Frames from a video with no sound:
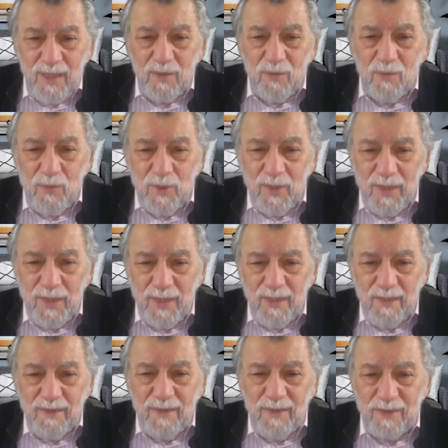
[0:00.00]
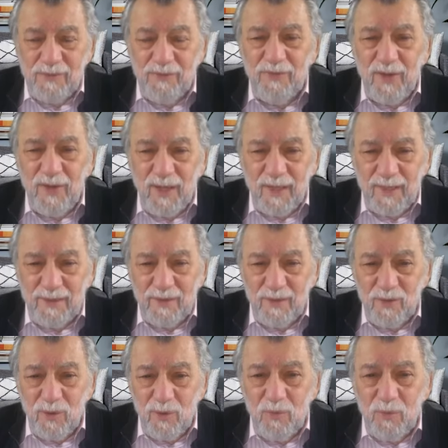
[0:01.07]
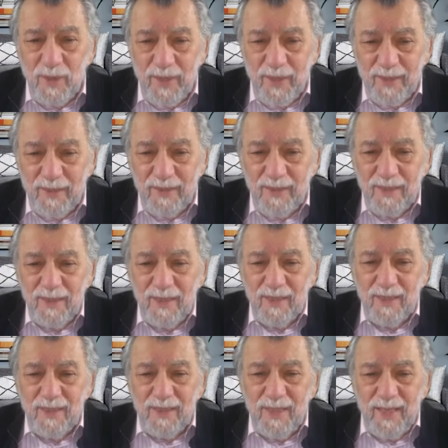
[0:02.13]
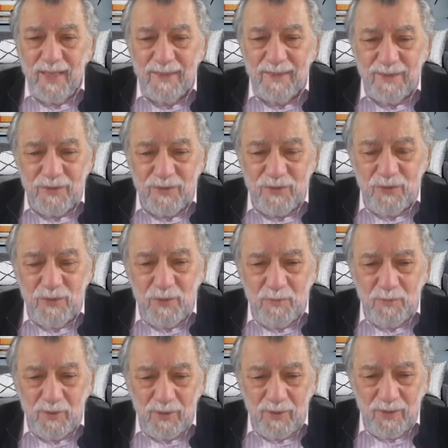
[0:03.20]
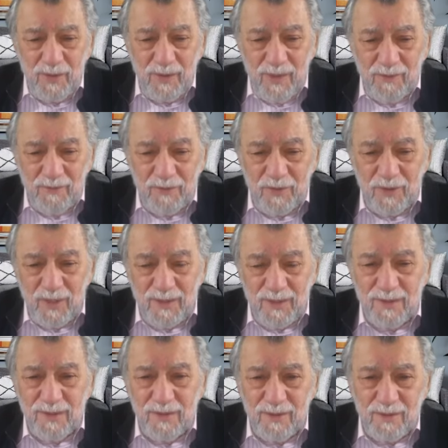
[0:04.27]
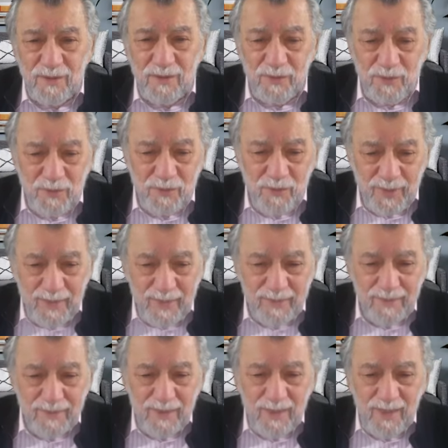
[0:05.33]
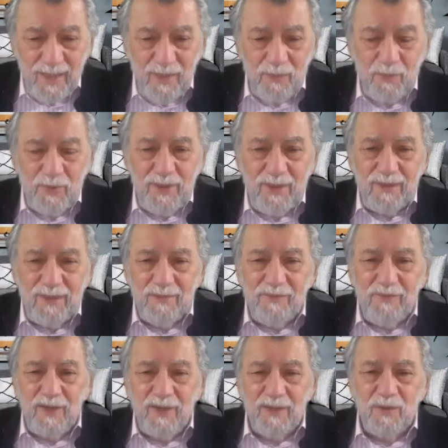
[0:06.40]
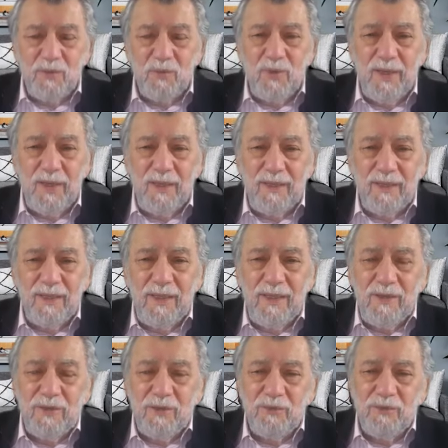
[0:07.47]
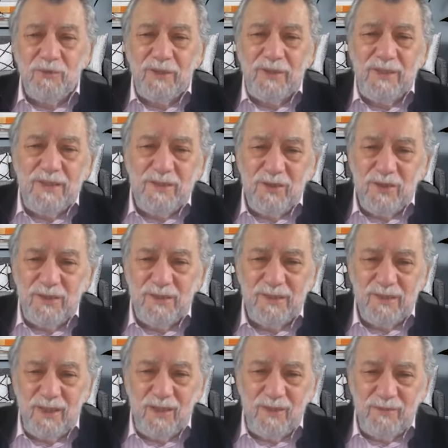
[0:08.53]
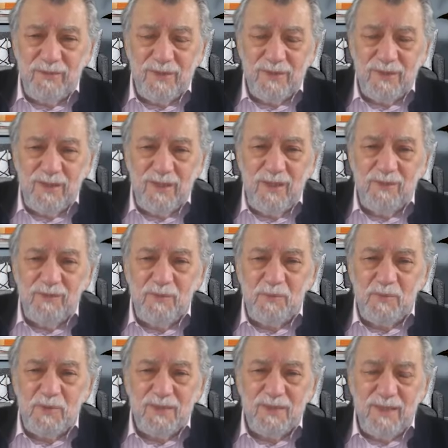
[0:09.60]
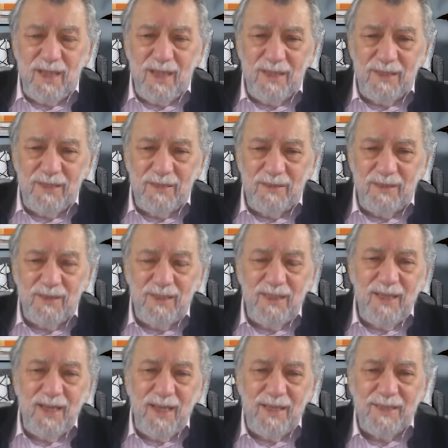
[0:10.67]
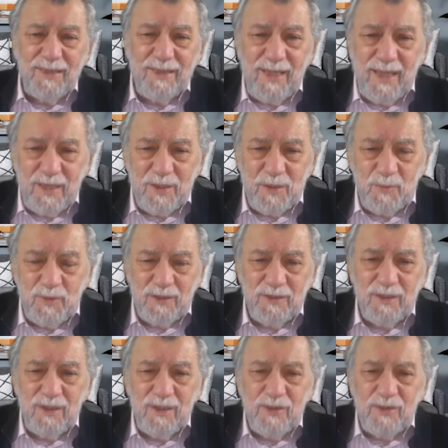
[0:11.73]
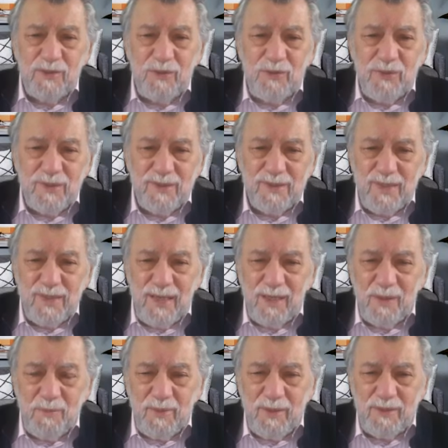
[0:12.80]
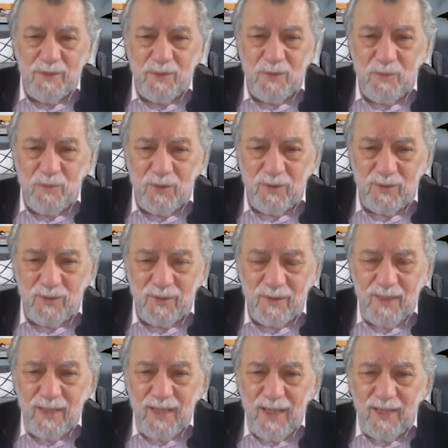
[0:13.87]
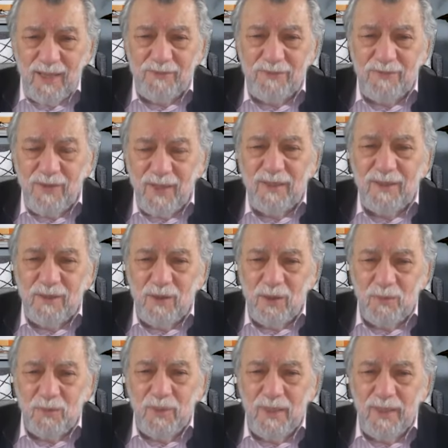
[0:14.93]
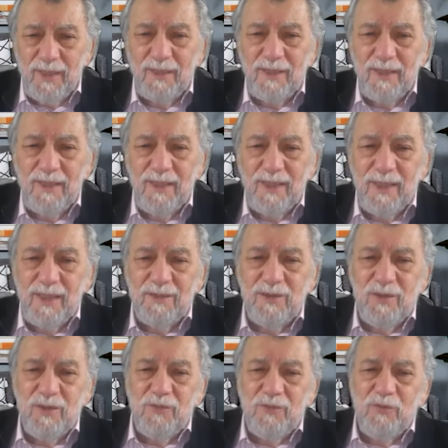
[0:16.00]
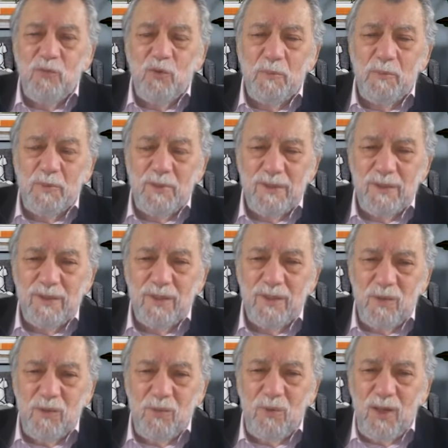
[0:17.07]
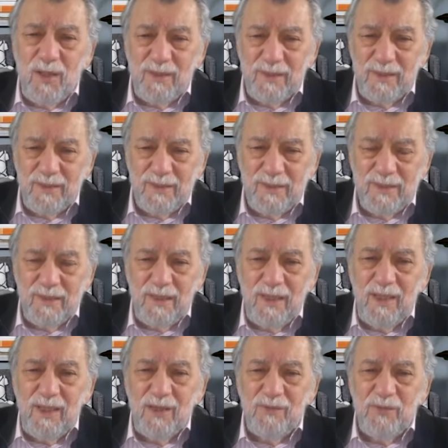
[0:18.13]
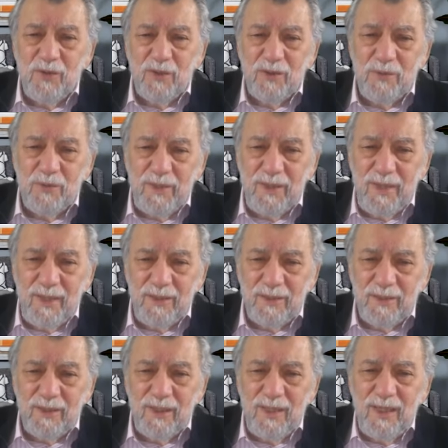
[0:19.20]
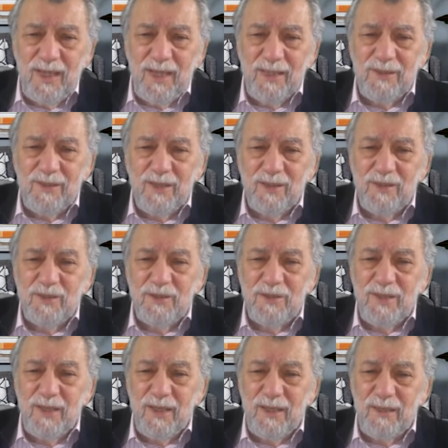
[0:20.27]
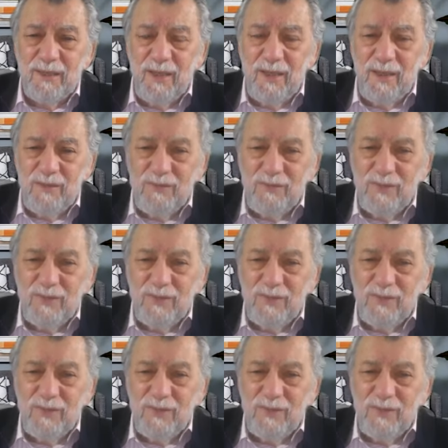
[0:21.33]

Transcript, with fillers: We need to find a way that is suitable for us to do that. And we need to find a way to release ourselves from desire and attachment to this elemental world and find our way into the formless qualities of our Creator, and to understand love